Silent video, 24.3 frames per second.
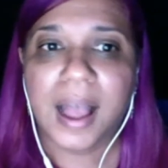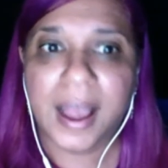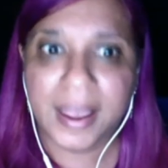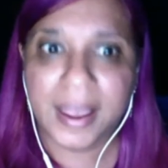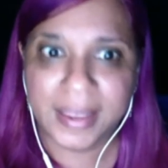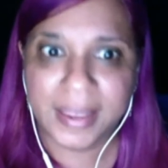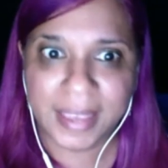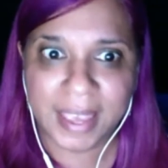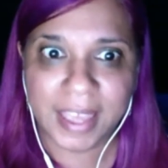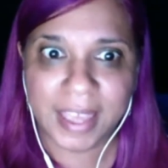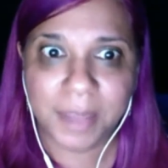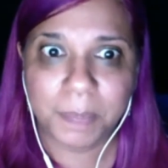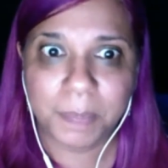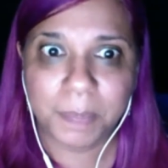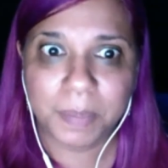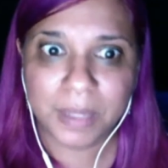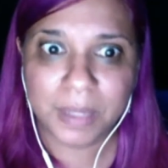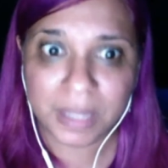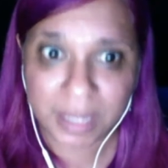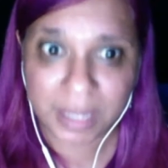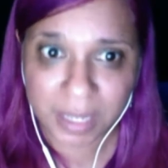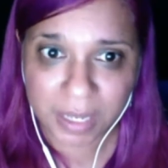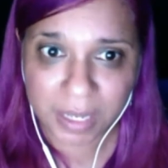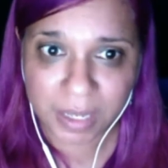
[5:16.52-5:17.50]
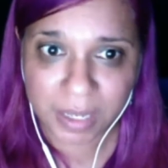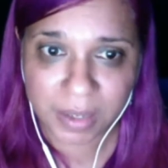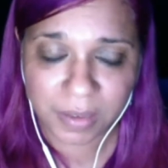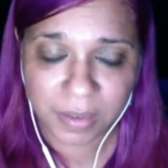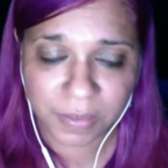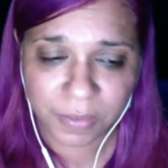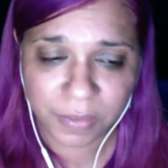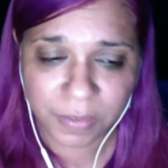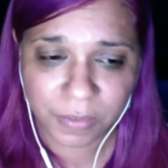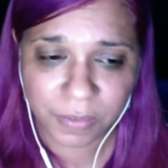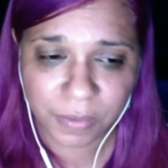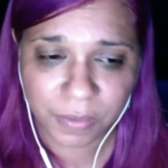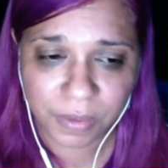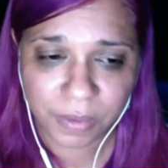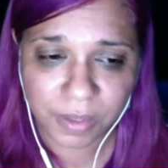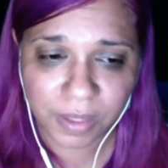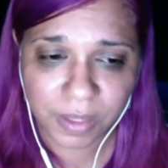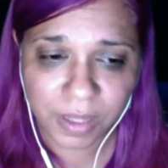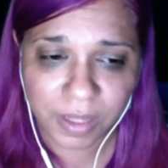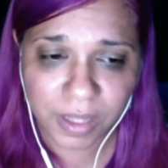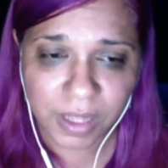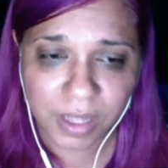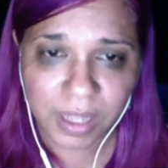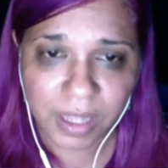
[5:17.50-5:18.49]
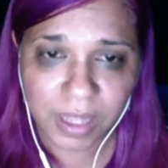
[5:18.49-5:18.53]
I can't believe
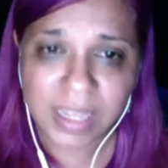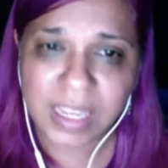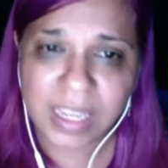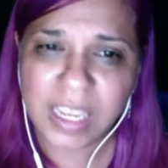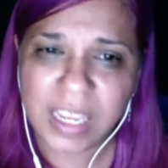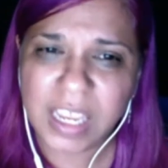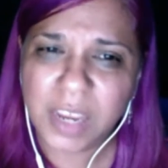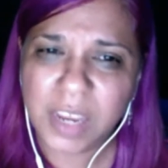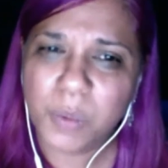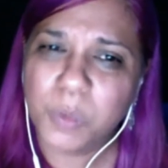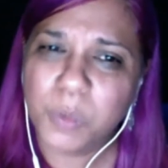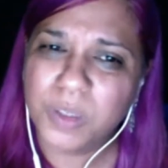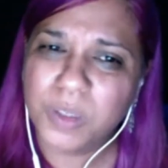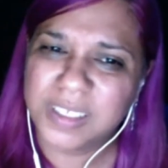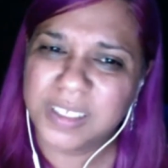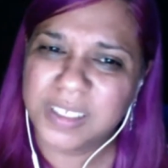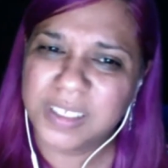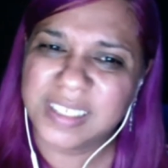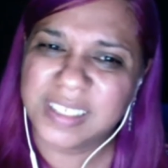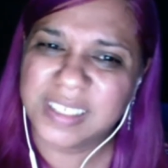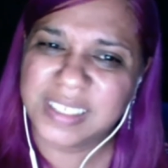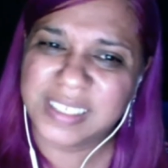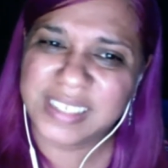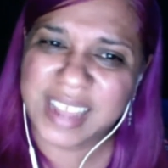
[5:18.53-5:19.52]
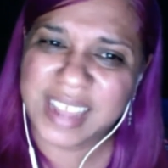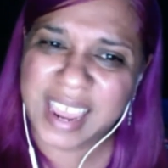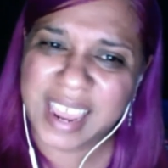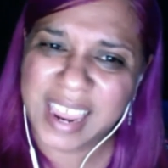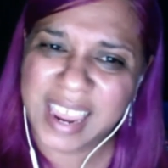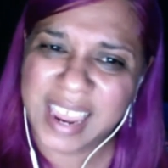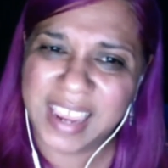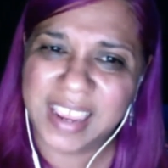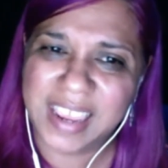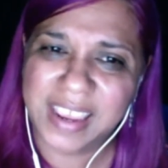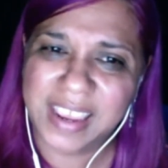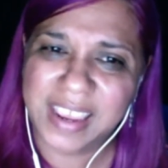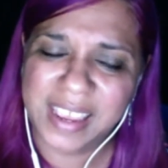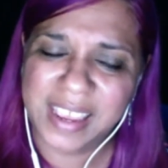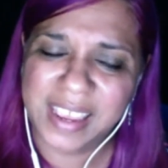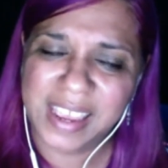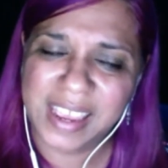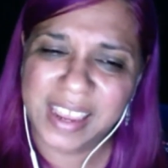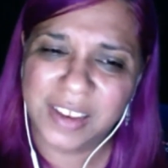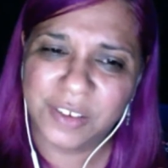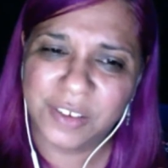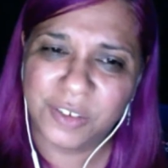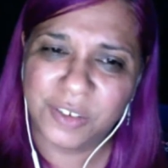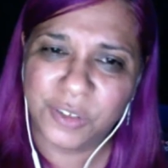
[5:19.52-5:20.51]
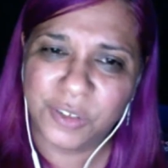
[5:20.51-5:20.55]
E would say
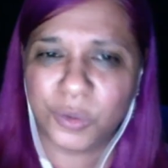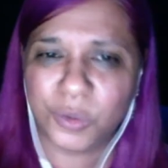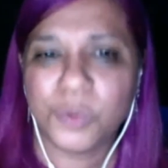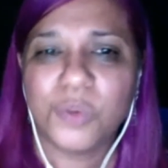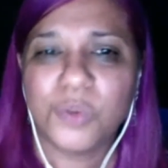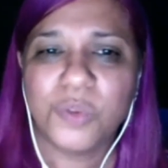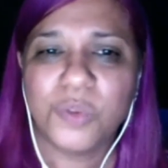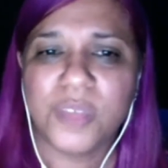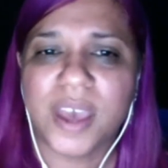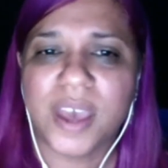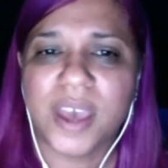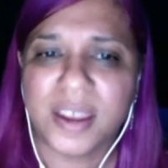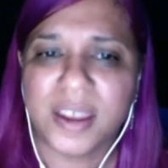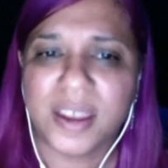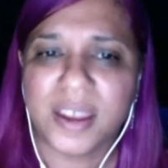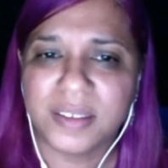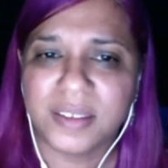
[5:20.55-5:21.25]
and do that.